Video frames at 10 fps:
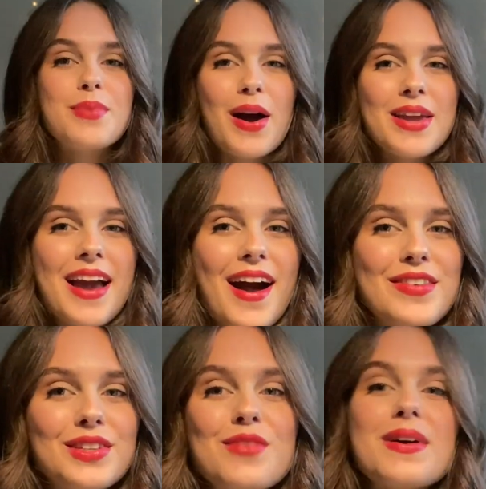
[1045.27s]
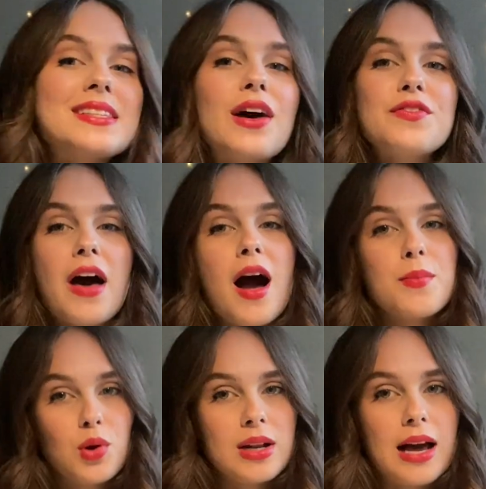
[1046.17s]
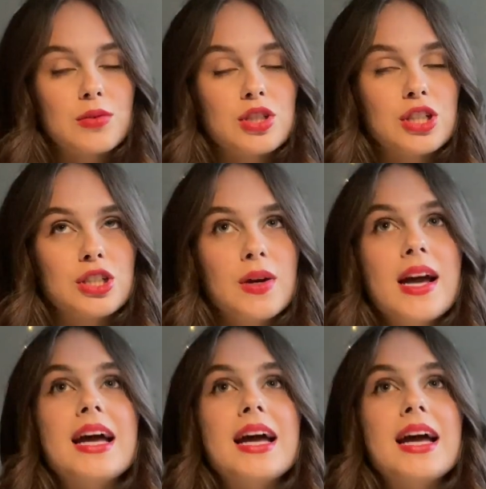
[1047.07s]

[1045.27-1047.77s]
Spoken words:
But yeah, I've told myself that I'm not allowed to